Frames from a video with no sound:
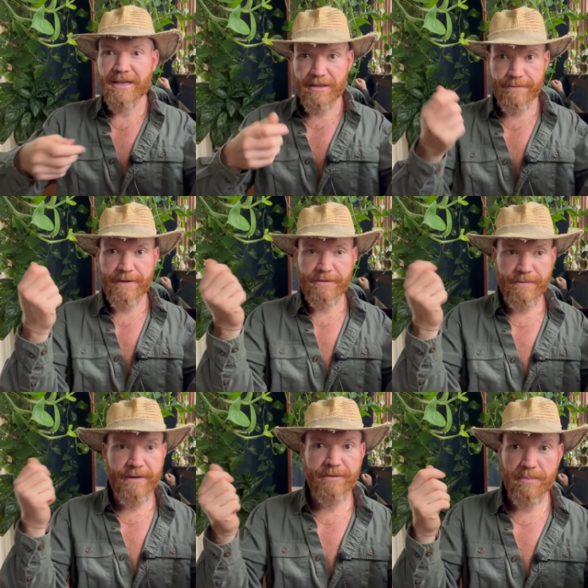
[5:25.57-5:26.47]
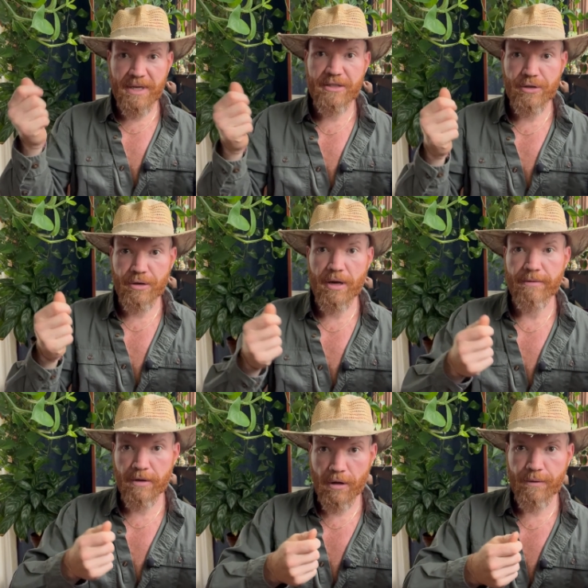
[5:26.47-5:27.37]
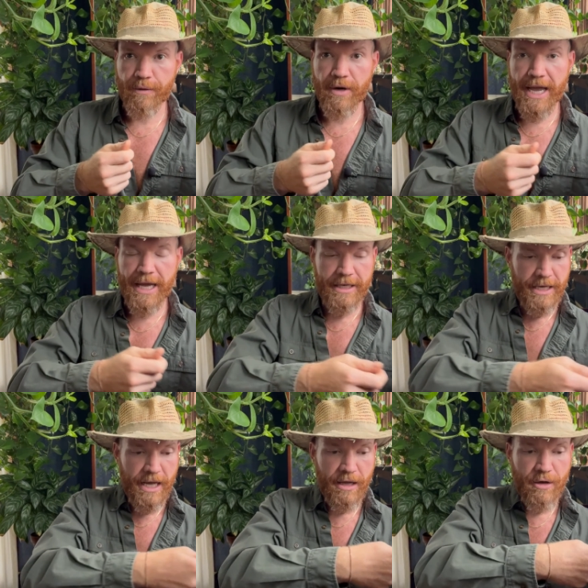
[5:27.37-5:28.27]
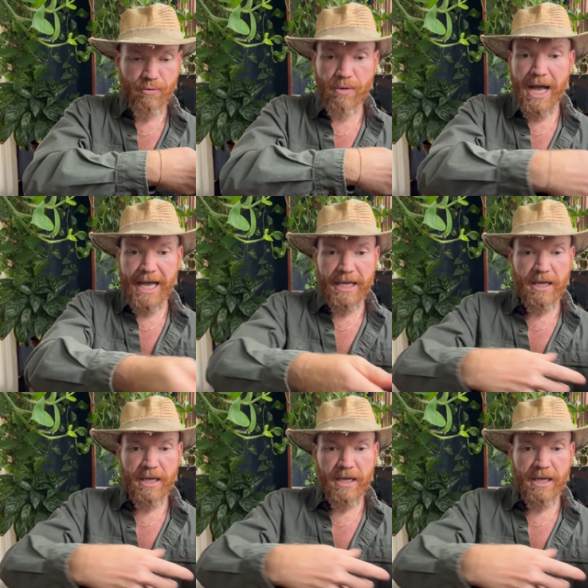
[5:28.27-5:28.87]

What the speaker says: the 50-50 mixture of clover and rye